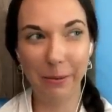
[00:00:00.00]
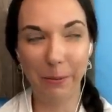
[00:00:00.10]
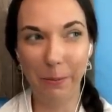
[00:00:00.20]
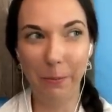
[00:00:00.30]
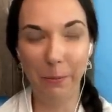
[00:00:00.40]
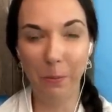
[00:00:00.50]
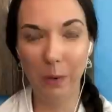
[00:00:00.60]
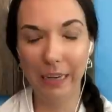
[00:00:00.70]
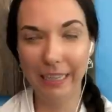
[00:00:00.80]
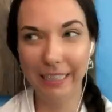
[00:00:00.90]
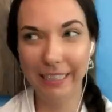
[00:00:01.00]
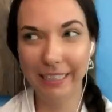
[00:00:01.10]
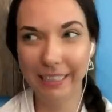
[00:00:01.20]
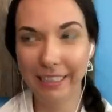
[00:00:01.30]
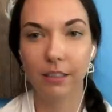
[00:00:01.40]
Oh.
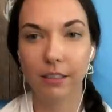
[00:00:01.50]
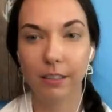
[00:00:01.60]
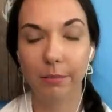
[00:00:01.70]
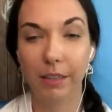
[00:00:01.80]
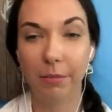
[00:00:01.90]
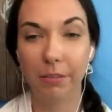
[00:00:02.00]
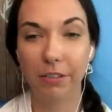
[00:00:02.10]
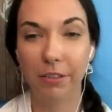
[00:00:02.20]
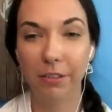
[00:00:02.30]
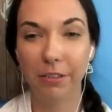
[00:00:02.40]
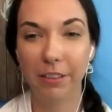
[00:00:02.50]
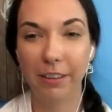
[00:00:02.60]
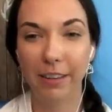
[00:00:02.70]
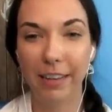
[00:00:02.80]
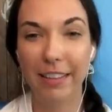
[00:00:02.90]
I mean, I'm sure she
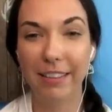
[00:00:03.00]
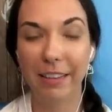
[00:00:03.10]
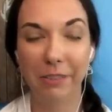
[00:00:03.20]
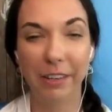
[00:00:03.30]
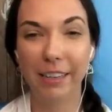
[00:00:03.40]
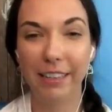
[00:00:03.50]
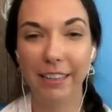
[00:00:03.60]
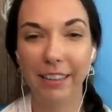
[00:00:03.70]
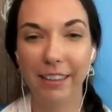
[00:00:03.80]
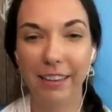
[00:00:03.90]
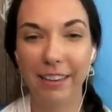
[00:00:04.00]
thought he's never getting out of there,